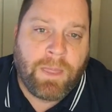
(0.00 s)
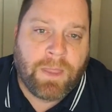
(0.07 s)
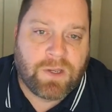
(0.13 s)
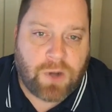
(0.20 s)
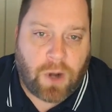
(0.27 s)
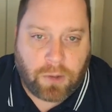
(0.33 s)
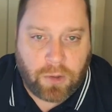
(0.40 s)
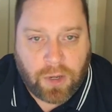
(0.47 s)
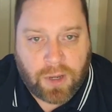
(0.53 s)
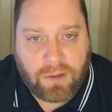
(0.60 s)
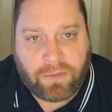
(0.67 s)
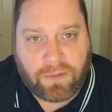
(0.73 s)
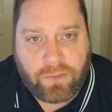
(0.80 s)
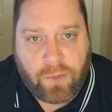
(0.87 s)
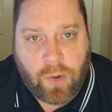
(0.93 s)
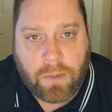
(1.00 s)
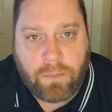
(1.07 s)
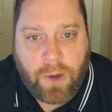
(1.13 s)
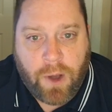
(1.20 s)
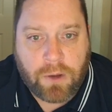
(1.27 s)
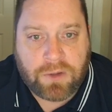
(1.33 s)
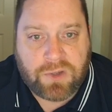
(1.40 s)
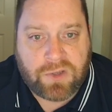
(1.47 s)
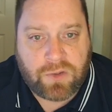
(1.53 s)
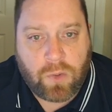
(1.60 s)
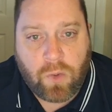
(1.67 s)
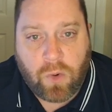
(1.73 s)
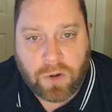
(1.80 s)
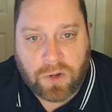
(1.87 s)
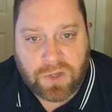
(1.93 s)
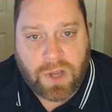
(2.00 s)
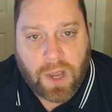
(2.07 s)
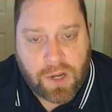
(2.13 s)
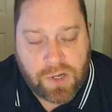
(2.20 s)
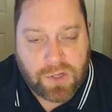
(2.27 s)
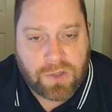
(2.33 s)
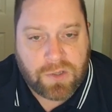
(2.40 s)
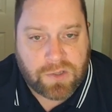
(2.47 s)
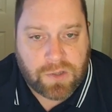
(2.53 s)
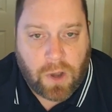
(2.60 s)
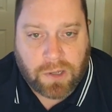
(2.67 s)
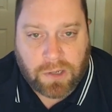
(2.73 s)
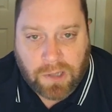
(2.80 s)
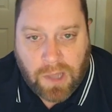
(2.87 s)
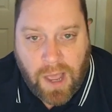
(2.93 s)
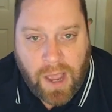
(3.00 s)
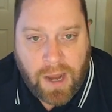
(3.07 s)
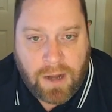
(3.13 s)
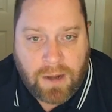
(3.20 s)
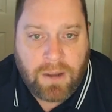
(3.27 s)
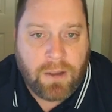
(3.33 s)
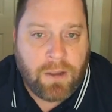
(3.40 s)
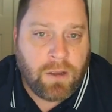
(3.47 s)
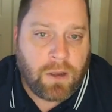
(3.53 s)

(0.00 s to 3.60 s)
start looking for forum posts or discussions online